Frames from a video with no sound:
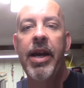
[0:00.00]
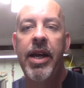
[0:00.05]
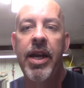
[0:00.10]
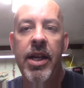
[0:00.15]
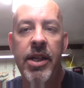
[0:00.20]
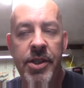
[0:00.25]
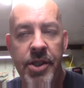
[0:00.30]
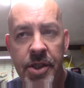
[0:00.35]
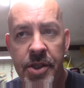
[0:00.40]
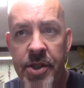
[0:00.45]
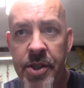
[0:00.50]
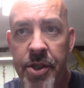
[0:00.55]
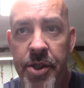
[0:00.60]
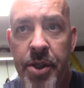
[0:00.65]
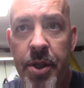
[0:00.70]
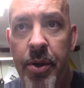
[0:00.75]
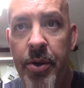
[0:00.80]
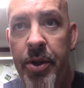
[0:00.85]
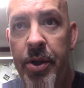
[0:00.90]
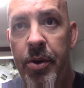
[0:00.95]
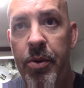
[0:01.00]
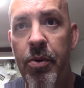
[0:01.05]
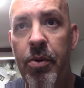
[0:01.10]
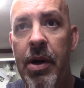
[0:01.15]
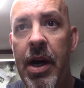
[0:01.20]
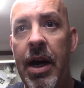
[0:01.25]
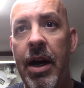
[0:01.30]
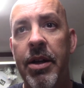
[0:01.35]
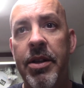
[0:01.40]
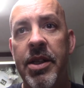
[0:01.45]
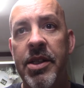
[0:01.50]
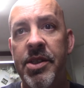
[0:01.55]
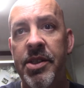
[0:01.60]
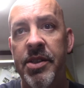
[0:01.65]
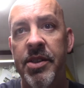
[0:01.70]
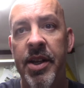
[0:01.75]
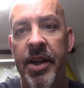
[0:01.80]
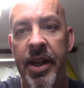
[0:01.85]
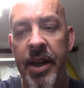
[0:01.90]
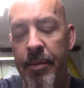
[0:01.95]
in just to show you how this is
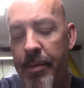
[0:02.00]
going to get